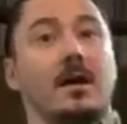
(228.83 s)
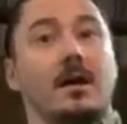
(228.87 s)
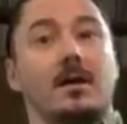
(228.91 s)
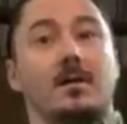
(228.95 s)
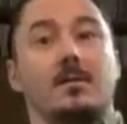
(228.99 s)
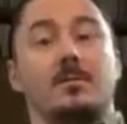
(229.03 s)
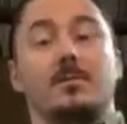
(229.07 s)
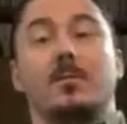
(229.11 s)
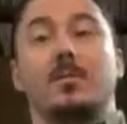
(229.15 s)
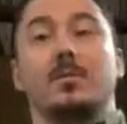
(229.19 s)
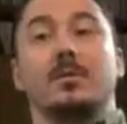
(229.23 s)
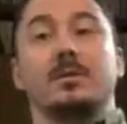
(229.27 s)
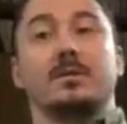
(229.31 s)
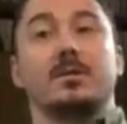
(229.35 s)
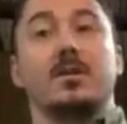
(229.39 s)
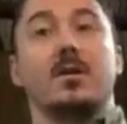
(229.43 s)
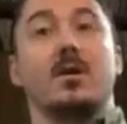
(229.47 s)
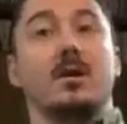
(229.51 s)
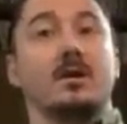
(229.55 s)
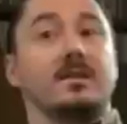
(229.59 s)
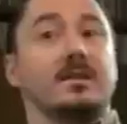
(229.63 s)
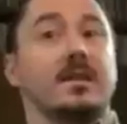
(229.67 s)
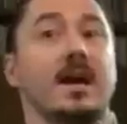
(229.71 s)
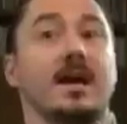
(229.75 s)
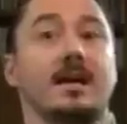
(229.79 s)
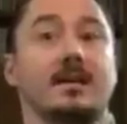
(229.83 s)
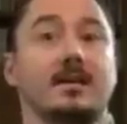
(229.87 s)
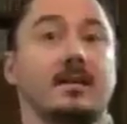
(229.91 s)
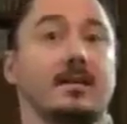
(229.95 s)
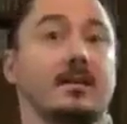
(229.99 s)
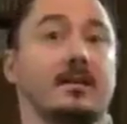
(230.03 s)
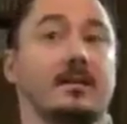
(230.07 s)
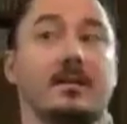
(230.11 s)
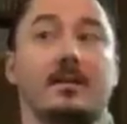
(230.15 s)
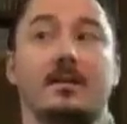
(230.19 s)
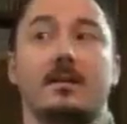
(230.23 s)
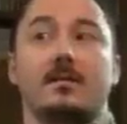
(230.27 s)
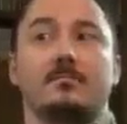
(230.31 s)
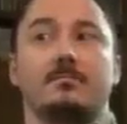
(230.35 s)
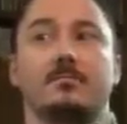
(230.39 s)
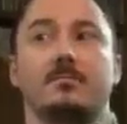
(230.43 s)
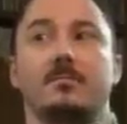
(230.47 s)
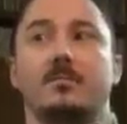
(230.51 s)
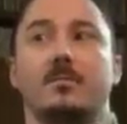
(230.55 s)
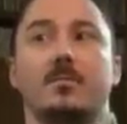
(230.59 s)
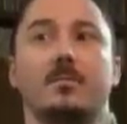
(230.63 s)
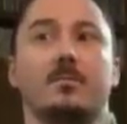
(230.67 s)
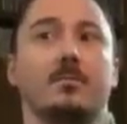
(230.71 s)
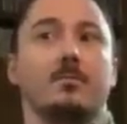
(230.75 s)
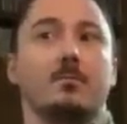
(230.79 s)
was contacting
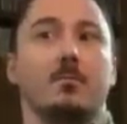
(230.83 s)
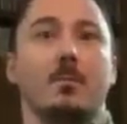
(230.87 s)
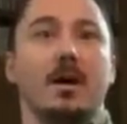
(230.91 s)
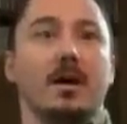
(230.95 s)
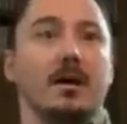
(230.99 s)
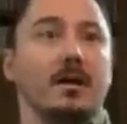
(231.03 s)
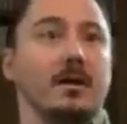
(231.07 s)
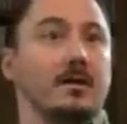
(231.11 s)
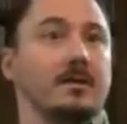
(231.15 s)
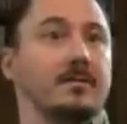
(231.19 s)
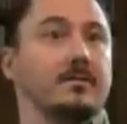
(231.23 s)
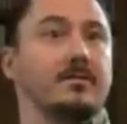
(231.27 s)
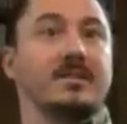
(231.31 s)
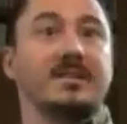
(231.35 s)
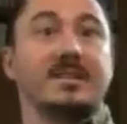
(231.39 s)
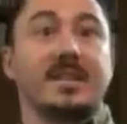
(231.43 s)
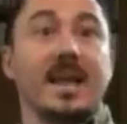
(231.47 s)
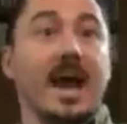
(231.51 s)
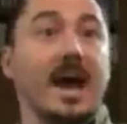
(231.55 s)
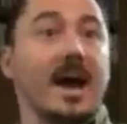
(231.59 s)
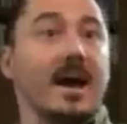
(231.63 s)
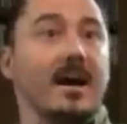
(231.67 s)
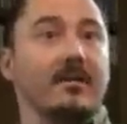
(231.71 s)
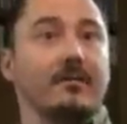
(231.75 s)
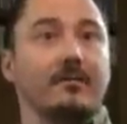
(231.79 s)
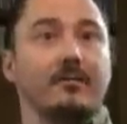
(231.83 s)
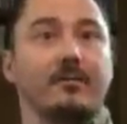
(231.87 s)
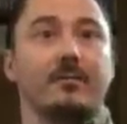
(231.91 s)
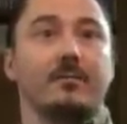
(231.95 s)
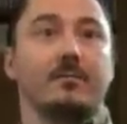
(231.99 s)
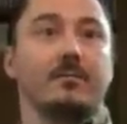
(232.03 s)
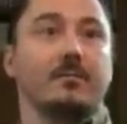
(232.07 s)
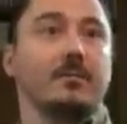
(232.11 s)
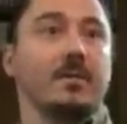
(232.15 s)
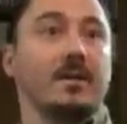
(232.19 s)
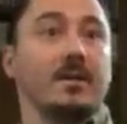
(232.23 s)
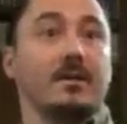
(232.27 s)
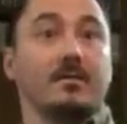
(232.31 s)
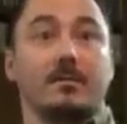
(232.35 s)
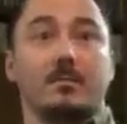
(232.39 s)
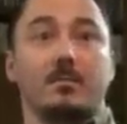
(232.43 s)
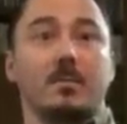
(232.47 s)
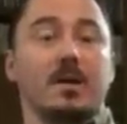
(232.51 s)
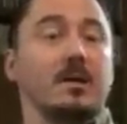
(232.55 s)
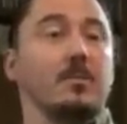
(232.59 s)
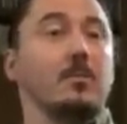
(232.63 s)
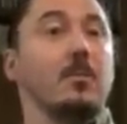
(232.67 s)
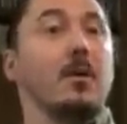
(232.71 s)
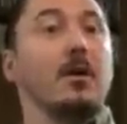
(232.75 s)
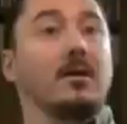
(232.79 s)
my staff, even
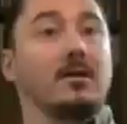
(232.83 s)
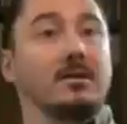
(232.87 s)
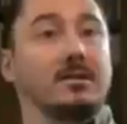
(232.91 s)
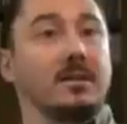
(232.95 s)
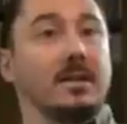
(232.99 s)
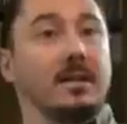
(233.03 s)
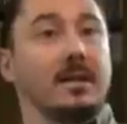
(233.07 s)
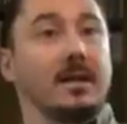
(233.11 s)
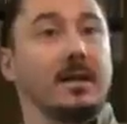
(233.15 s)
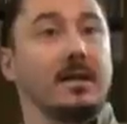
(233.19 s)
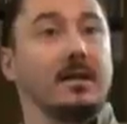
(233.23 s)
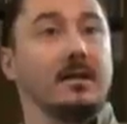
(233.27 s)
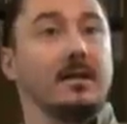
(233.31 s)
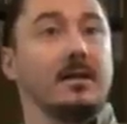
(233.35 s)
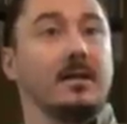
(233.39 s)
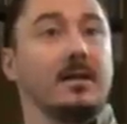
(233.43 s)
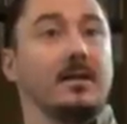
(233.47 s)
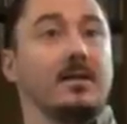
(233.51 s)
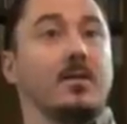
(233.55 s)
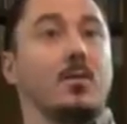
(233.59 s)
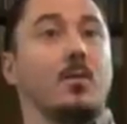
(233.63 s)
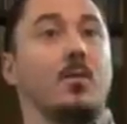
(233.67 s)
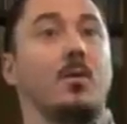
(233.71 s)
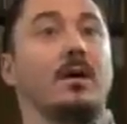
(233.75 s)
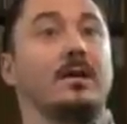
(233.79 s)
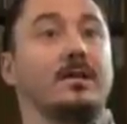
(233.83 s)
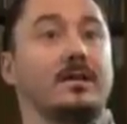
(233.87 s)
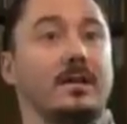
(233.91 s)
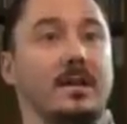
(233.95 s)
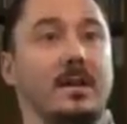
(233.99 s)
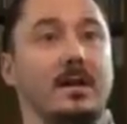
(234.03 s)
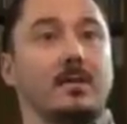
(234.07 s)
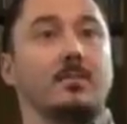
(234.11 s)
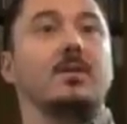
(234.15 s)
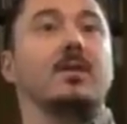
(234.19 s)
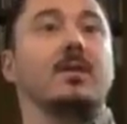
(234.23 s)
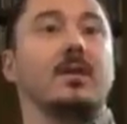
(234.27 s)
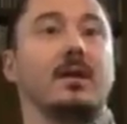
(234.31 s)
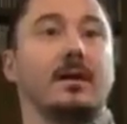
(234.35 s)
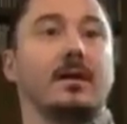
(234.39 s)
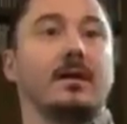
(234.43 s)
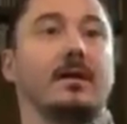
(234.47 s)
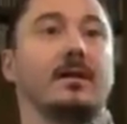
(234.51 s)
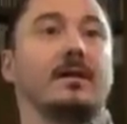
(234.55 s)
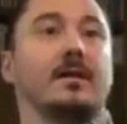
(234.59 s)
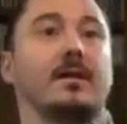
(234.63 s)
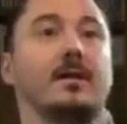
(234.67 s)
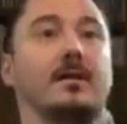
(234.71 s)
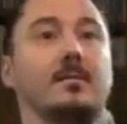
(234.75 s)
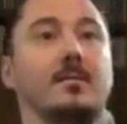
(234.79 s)
me personally, wanting to keep
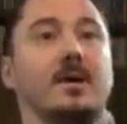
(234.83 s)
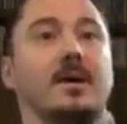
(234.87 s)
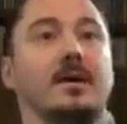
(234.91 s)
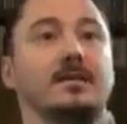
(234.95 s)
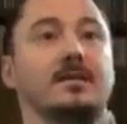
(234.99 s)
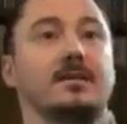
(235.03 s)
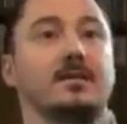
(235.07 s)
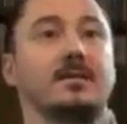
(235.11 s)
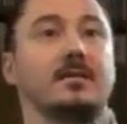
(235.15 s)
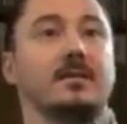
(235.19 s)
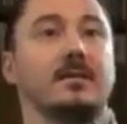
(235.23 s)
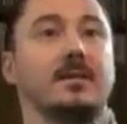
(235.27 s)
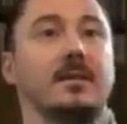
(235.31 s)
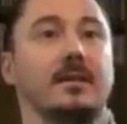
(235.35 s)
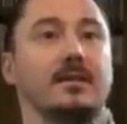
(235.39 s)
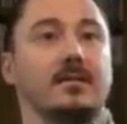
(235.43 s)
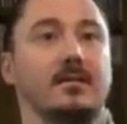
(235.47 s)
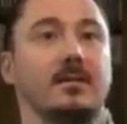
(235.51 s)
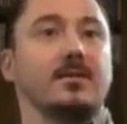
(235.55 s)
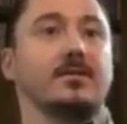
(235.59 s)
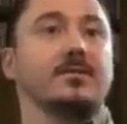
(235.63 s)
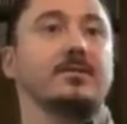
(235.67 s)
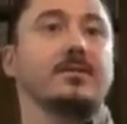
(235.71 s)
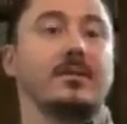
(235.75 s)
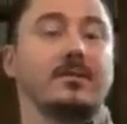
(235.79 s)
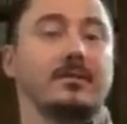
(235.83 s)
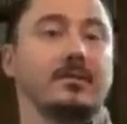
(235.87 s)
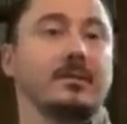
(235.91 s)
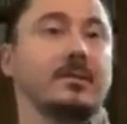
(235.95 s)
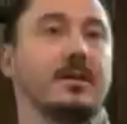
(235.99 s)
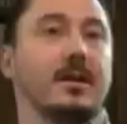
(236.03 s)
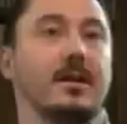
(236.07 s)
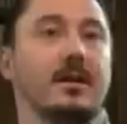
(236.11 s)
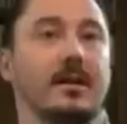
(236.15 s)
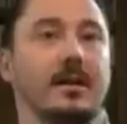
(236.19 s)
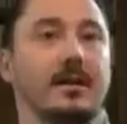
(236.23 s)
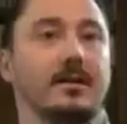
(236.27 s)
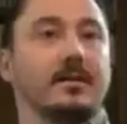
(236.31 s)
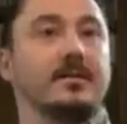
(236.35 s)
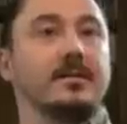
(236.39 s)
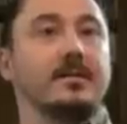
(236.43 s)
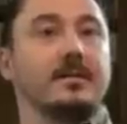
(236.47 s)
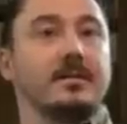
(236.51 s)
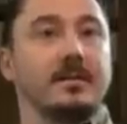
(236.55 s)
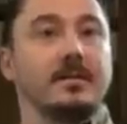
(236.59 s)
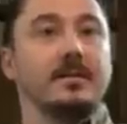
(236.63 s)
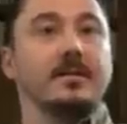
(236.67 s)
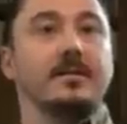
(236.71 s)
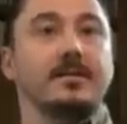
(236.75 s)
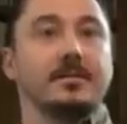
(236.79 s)
Clarion EMS in their service areas.
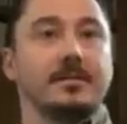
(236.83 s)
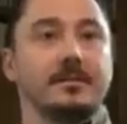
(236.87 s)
